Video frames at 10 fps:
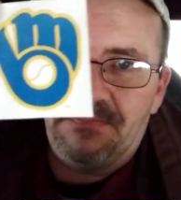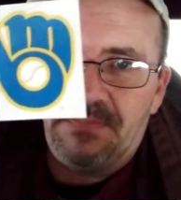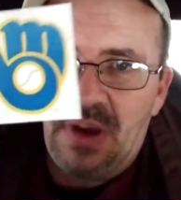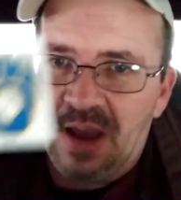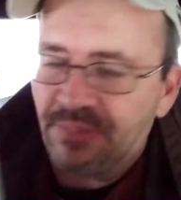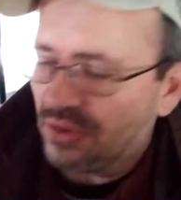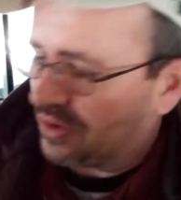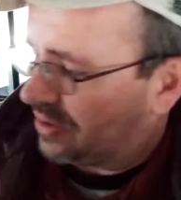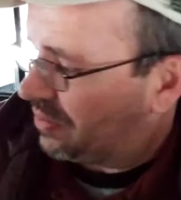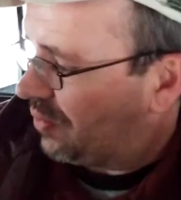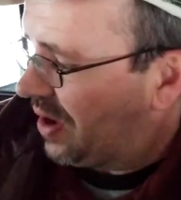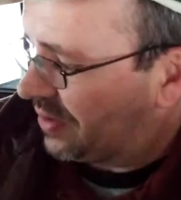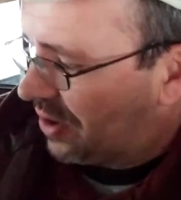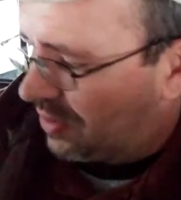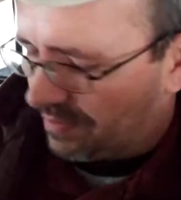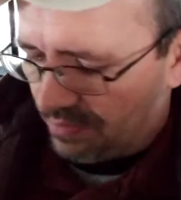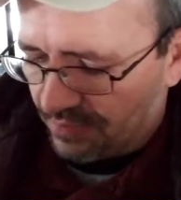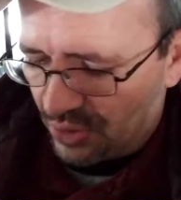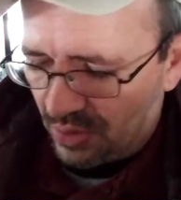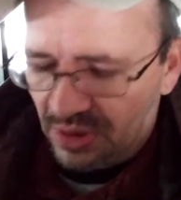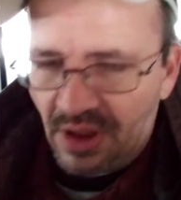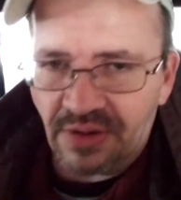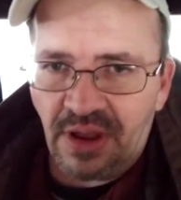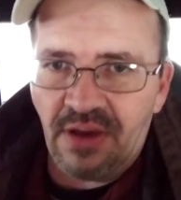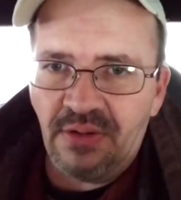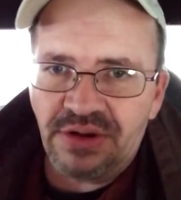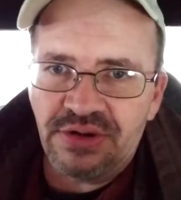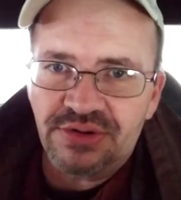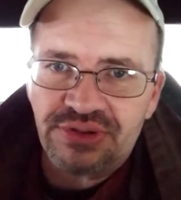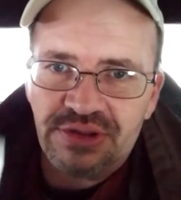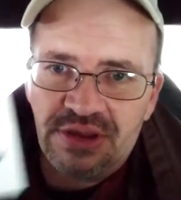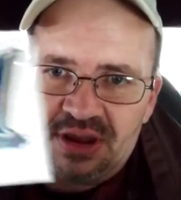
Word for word: popular, well known Brewer logo, and here's the